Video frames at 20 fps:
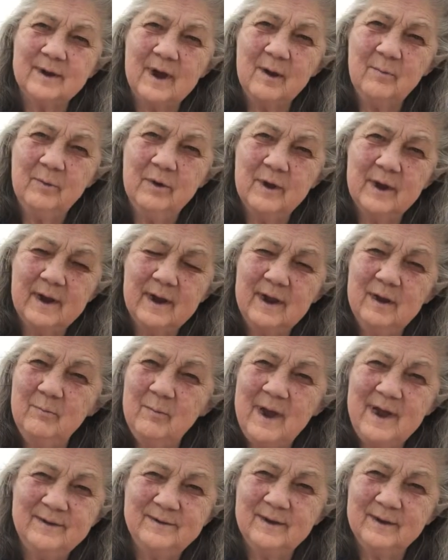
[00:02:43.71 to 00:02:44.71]
I put it in
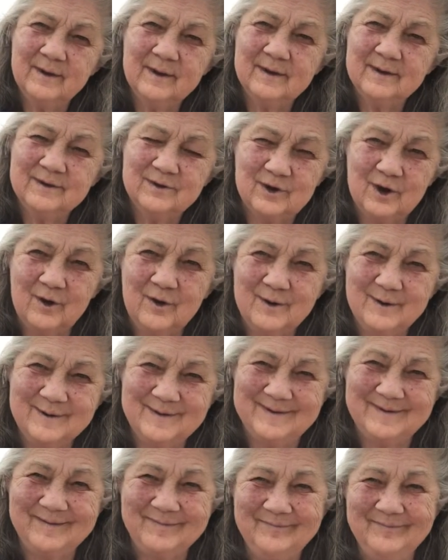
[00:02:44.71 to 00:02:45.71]
mason
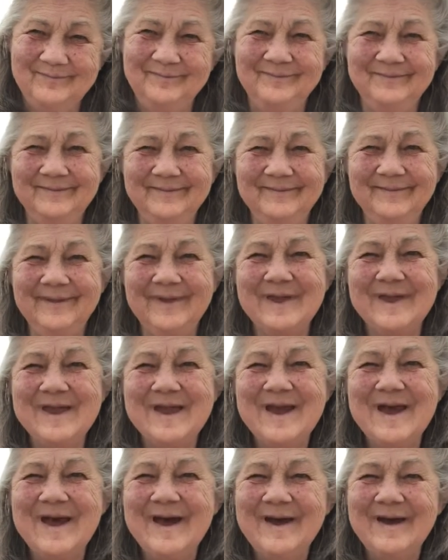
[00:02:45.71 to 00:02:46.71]
jars.
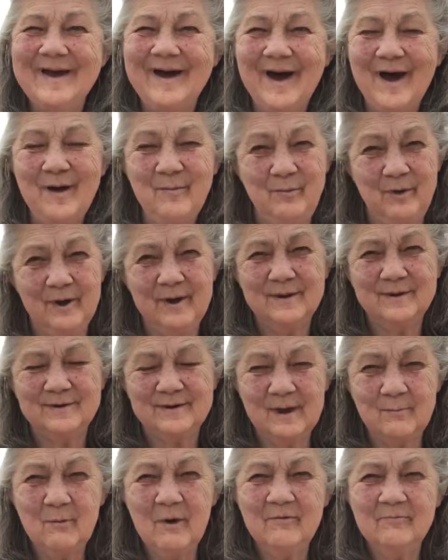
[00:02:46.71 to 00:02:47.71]
I put
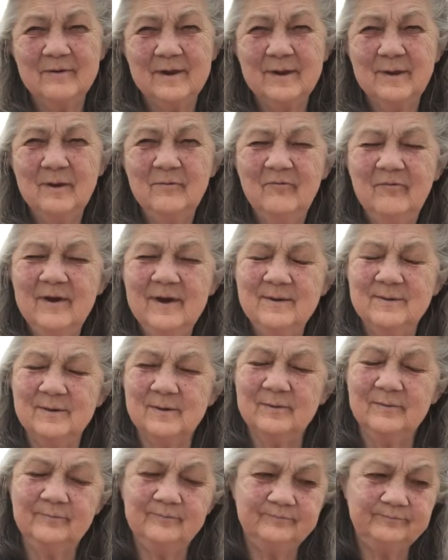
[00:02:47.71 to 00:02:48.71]
some of it in the
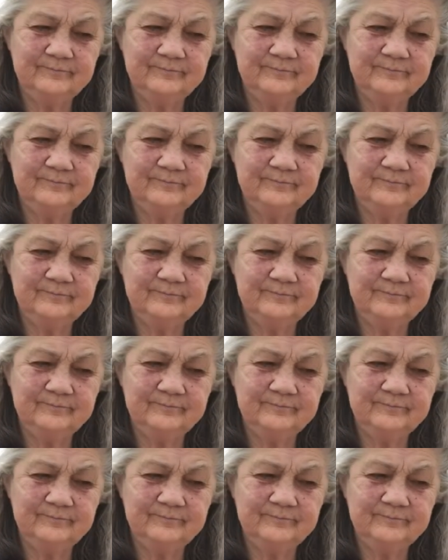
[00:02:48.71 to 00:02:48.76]
freezer,